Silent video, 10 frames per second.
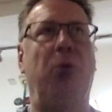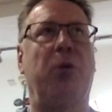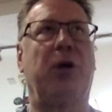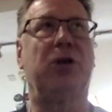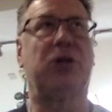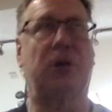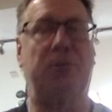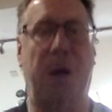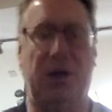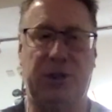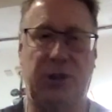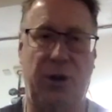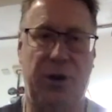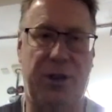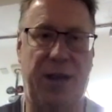just gone past the
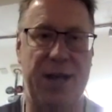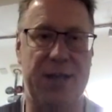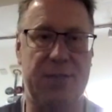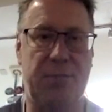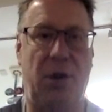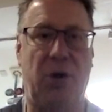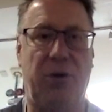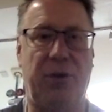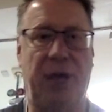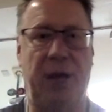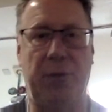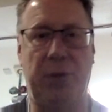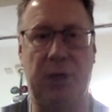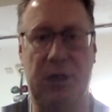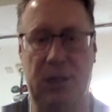9,000 mark on that. We
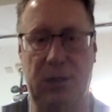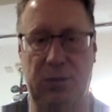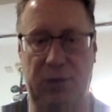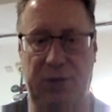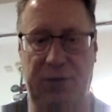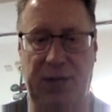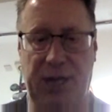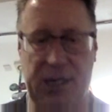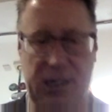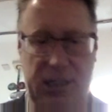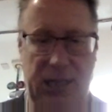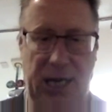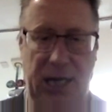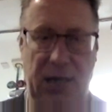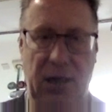need to definitely get to 10,